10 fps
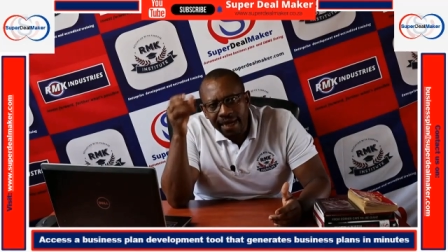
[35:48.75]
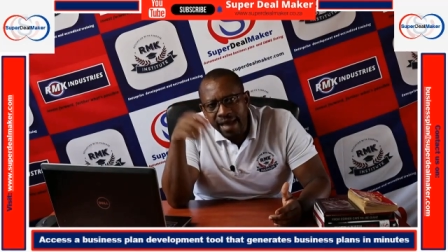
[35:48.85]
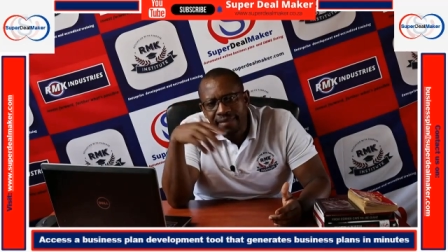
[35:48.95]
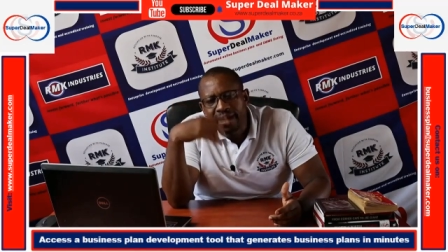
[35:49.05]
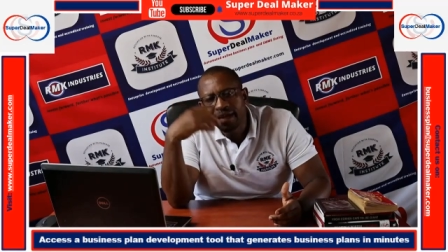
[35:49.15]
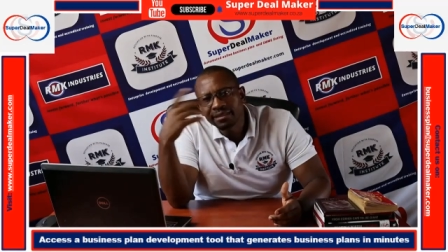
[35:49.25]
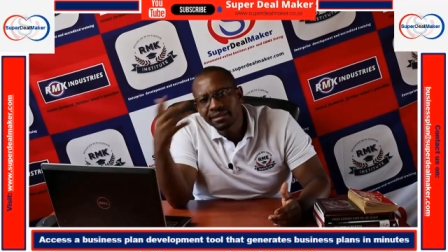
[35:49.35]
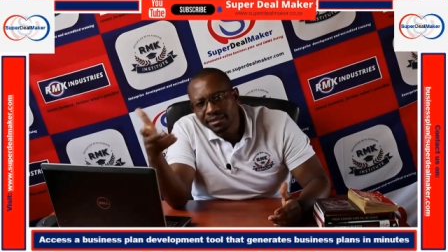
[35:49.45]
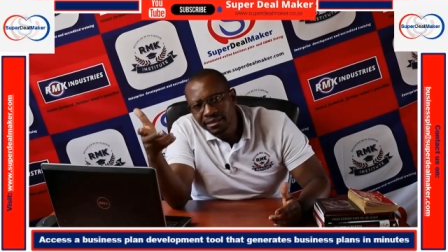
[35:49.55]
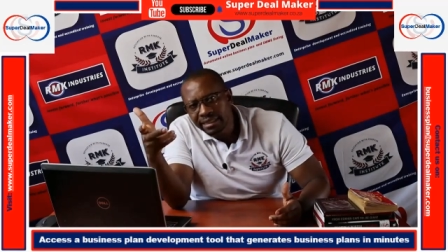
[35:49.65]
other
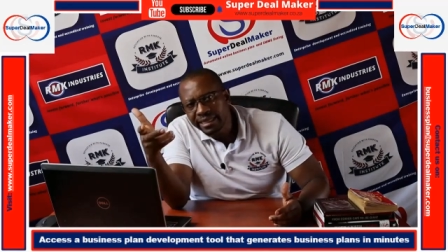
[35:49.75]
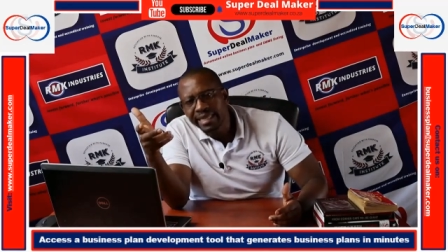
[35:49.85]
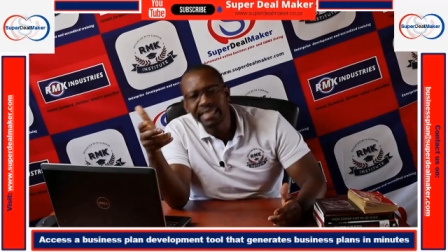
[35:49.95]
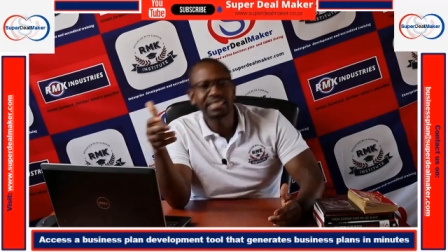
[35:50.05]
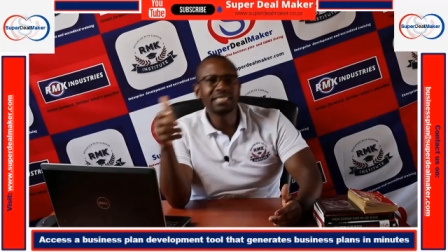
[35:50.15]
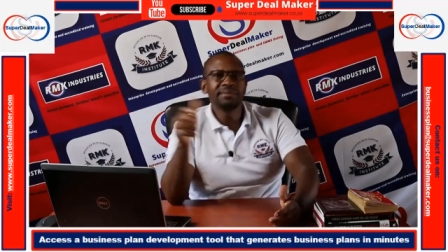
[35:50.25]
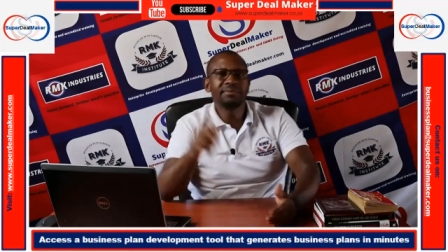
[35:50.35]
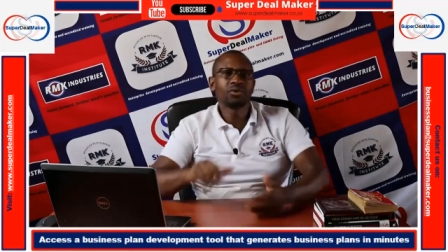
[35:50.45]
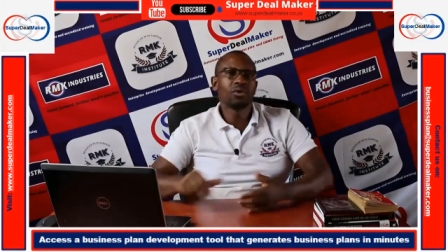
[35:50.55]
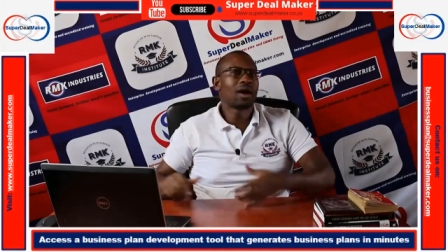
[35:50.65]

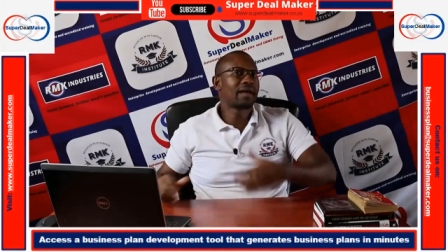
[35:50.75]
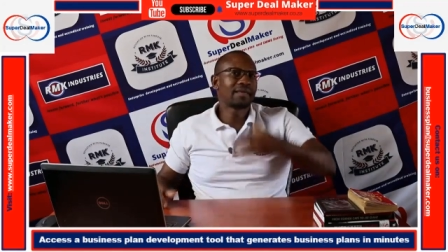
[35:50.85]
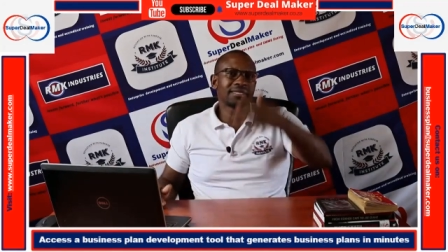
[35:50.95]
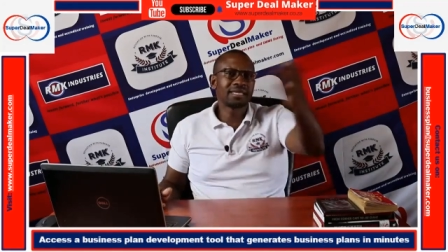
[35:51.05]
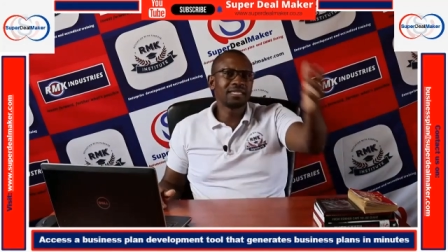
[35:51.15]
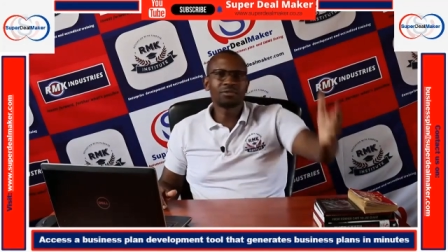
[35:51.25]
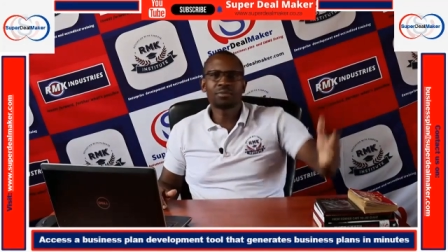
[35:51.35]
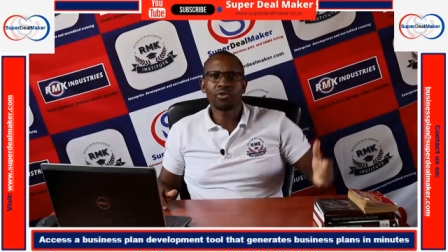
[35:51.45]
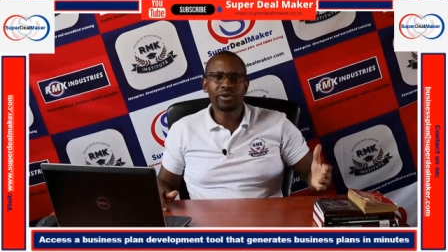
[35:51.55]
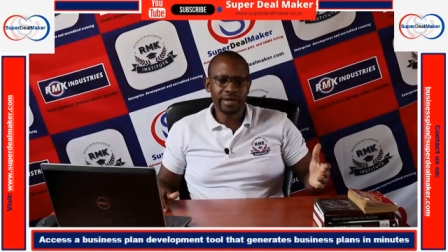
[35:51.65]
learnerships or other skills
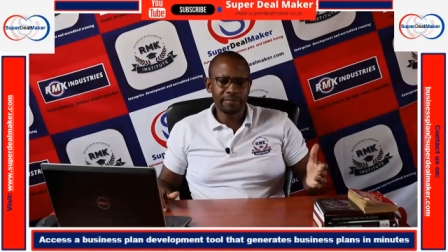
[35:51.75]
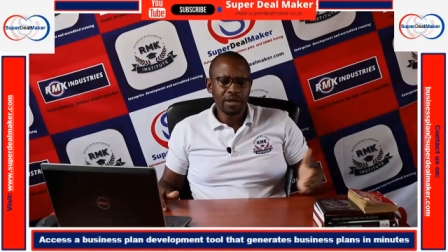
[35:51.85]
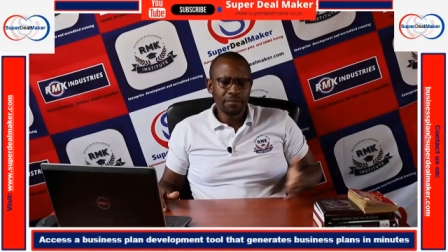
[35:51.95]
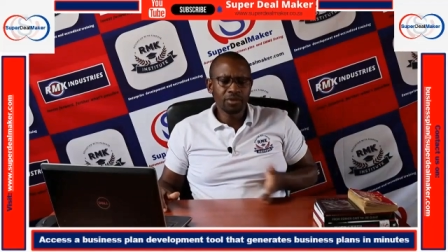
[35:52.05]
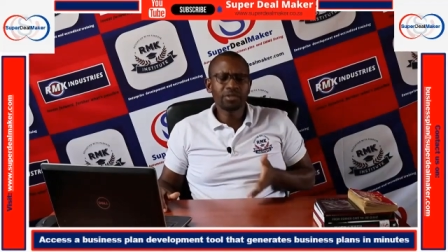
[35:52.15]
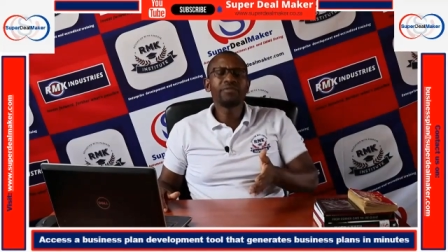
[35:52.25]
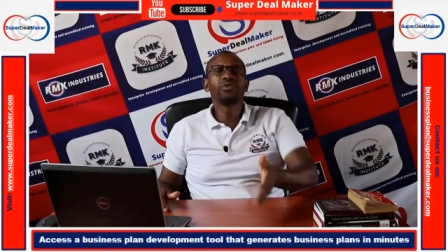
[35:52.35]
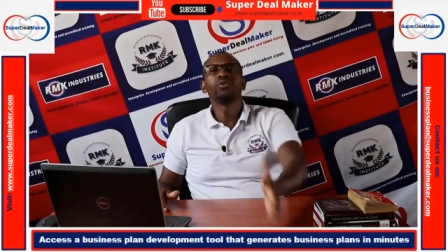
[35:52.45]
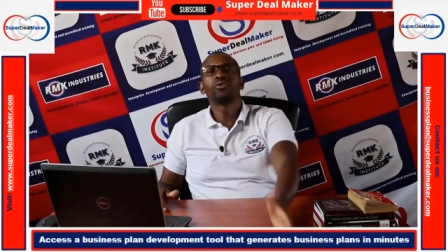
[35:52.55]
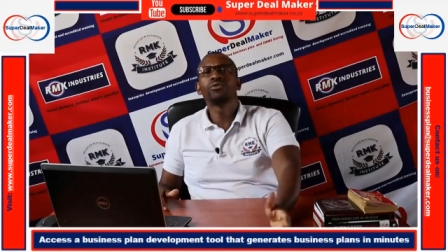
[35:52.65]
program because if you
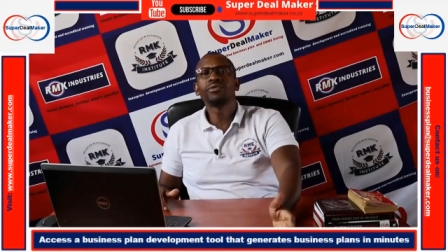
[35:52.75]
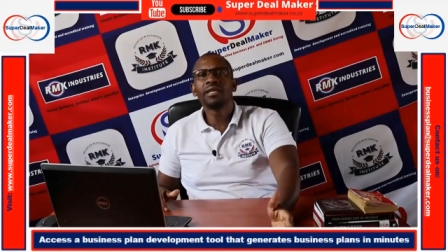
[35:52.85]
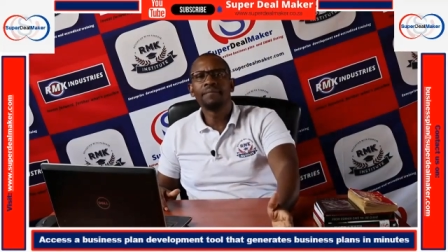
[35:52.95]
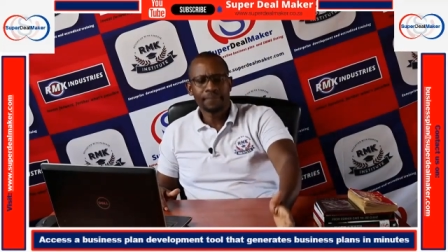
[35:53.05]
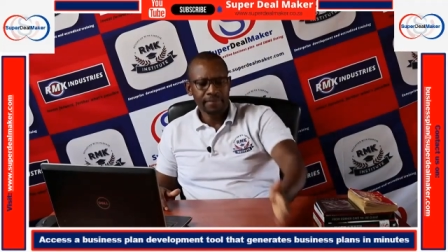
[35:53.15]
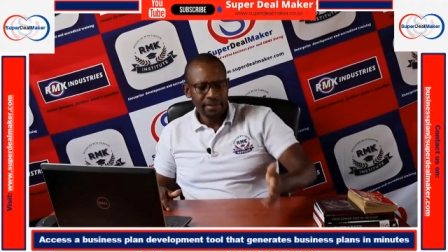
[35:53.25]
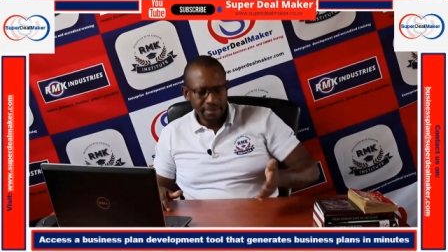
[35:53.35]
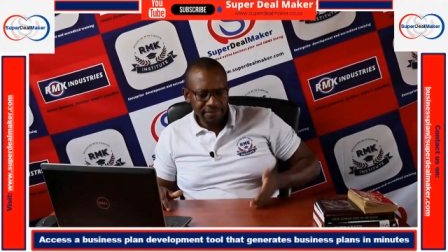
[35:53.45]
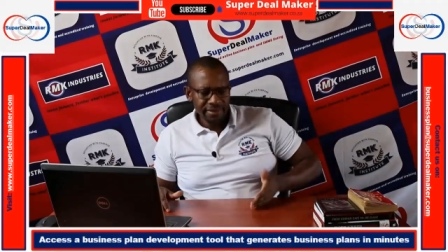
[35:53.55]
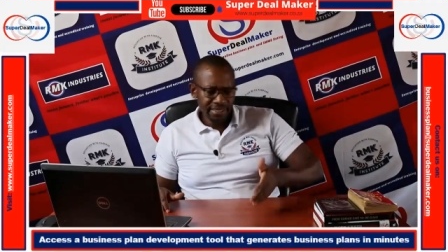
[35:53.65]
don't close them
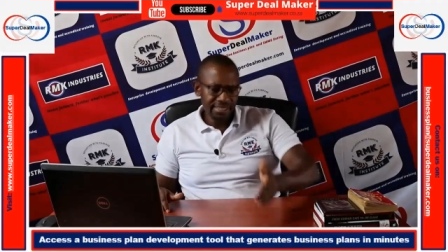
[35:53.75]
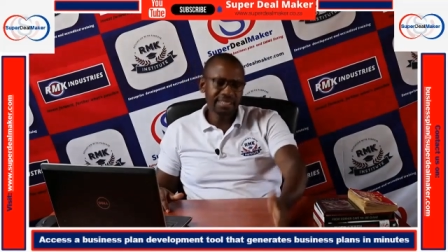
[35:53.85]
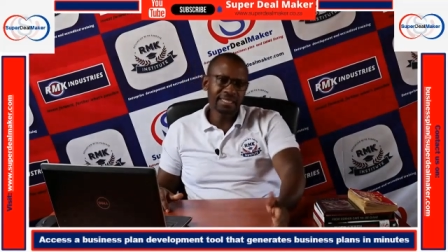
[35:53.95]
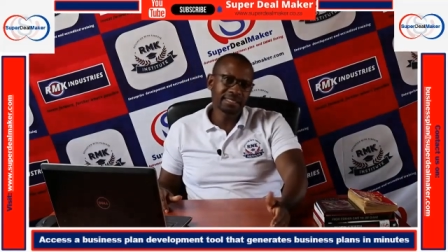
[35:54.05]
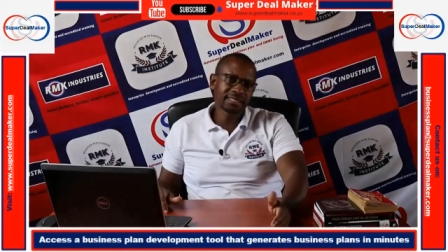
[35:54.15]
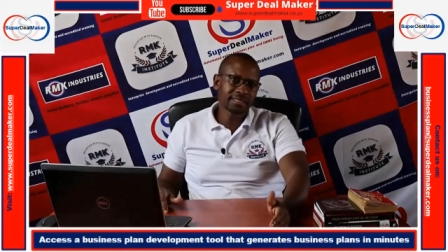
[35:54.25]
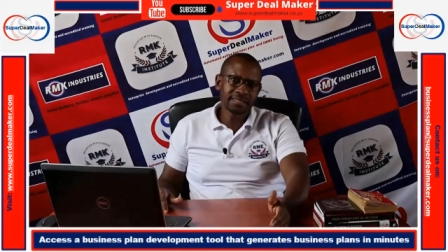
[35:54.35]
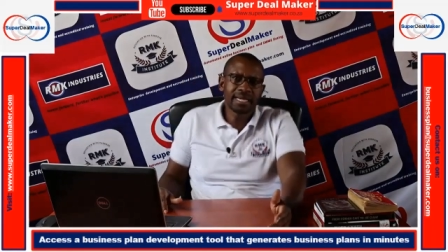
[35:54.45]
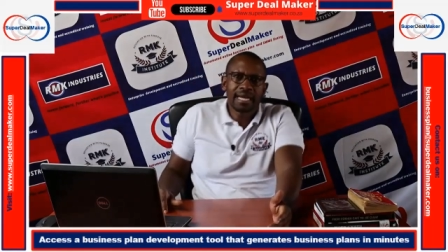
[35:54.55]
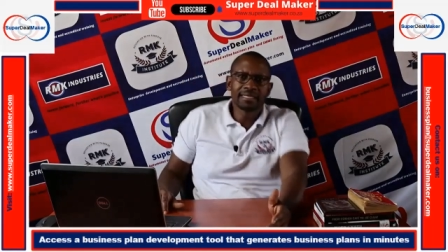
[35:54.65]
even the SETAs
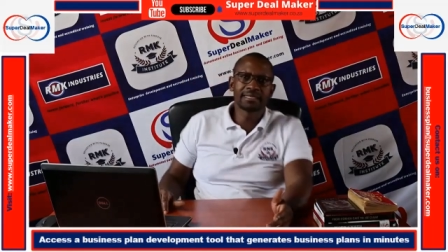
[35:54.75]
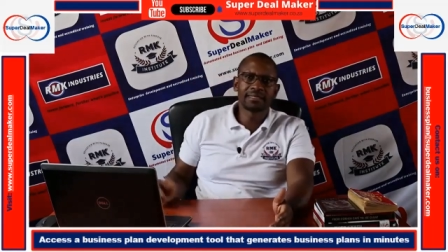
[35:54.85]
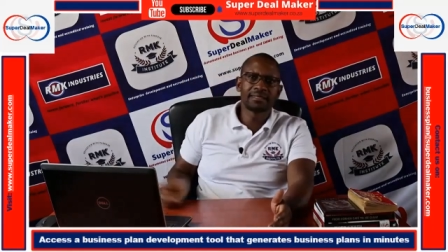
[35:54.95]
they can't